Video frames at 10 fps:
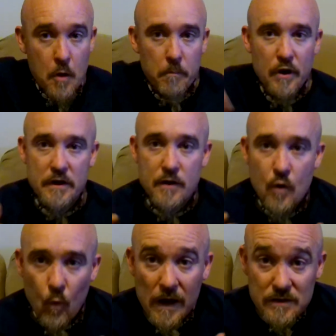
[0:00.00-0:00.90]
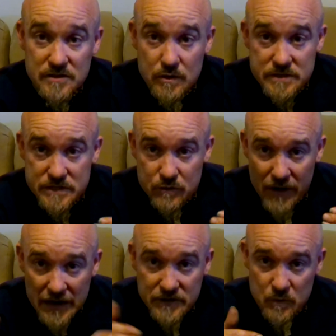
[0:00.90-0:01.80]
But while the soul is
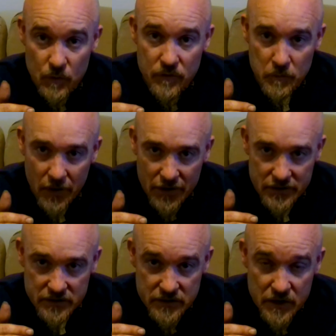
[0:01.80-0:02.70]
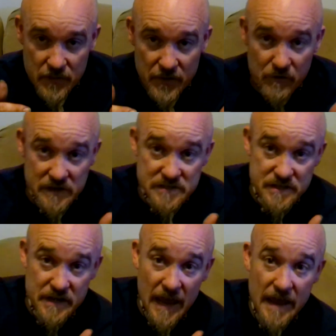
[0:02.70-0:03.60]
interacting with the body, there is
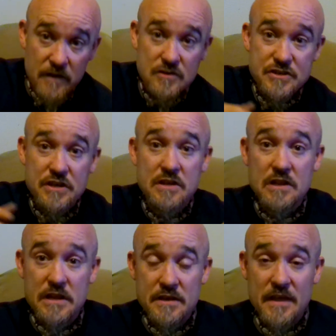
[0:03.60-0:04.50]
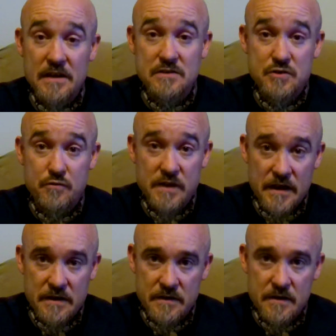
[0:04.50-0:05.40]
an energy link that is
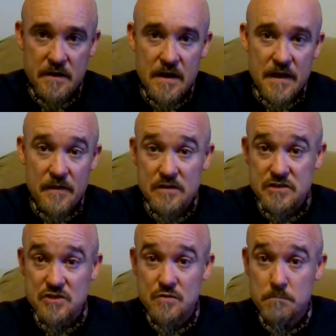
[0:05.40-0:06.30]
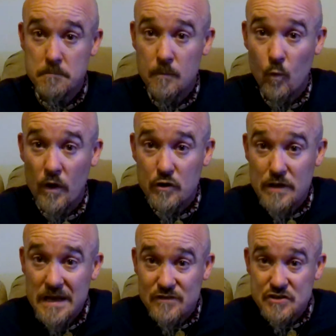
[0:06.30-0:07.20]
created. This is, while you're
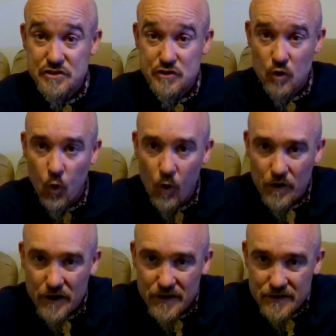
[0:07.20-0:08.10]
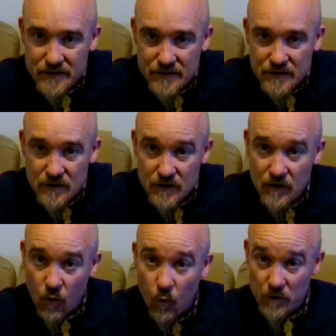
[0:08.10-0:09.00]
alive, this is your aura,
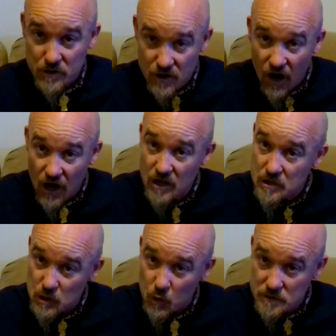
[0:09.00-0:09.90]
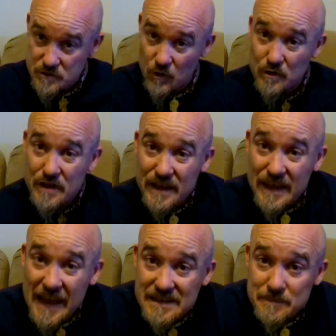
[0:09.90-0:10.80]
or your Ka, lower soul.
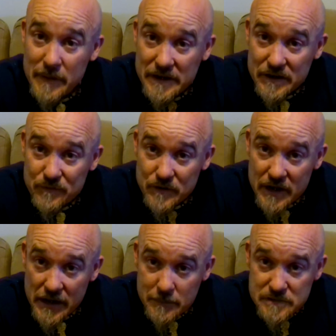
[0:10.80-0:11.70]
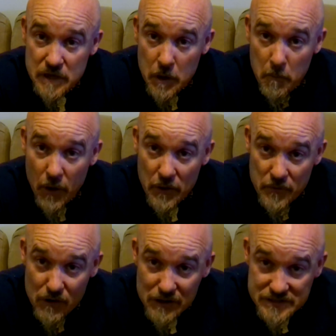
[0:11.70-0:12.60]
It has many different names, but
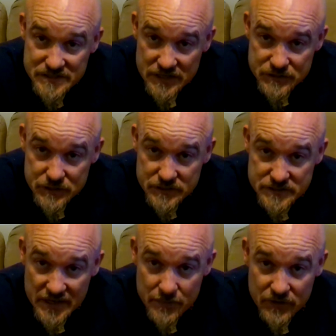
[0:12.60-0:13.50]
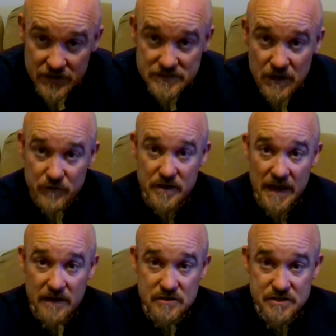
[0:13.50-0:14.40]
they're all essentially the same thing. It's all the
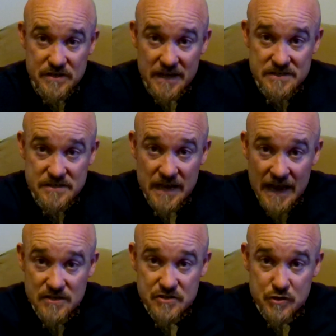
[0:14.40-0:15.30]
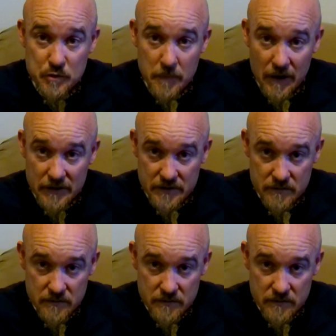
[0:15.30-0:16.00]
energy that is attached to the body.